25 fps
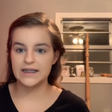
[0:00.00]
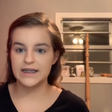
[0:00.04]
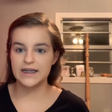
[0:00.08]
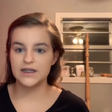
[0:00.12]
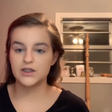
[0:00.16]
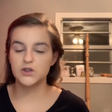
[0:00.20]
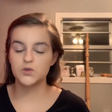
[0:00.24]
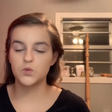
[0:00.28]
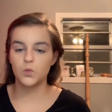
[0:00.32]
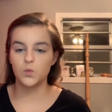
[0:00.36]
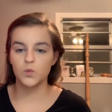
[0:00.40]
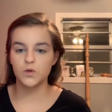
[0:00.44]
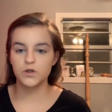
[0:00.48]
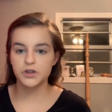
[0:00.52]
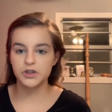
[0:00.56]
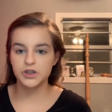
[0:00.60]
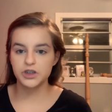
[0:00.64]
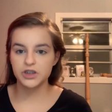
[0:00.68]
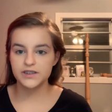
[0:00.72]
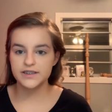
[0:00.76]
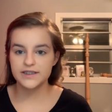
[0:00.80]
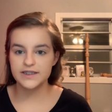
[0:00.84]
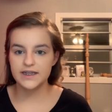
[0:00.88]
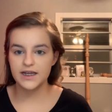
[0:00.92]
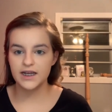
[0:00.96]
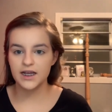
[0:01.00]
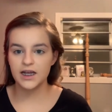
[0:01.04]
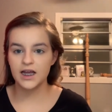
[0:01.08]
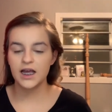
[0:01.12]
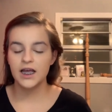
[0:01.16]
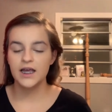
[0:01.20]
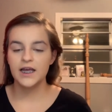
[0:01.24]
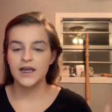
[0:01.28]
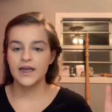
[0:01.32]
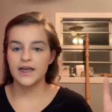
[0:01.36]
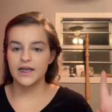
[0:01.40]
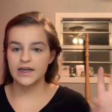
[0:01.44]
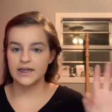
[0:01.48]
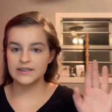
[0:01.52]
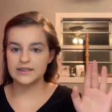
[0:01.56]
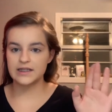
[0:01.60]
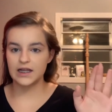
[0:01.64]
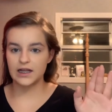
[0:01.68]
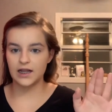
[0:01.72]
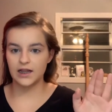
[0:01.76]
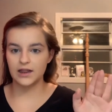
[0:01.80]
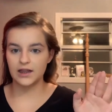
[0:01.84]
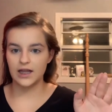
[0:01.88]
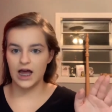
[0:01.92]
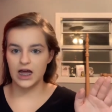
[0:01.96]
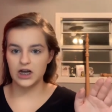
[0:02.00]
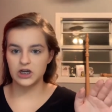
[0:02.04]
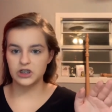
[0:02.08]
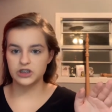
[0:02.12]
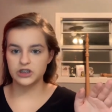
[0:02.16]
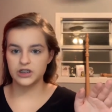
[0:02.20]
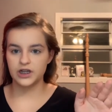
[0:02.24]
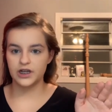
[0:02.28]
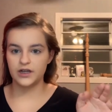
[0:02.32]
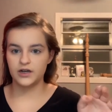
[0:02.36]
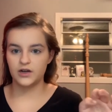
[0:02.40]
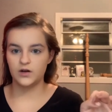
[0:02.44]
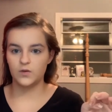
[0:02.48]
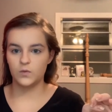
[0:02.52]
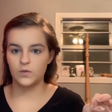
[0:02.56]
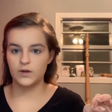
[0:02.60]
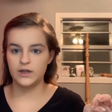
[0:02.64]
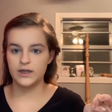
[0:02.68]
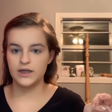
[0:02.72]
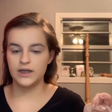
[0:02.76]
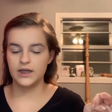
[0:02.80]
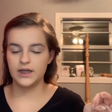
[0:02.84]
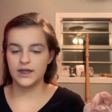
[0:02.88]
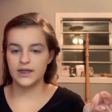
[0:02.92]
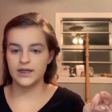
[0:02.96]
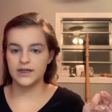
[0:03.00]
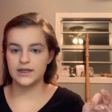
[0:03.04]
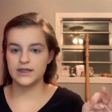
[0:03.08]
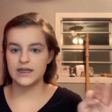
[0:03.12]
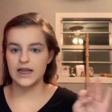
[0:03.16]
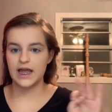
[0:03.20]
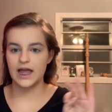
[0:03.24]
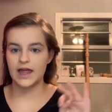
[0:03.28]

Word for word: NYX Wonder Stick. It has like a lighter shade on one end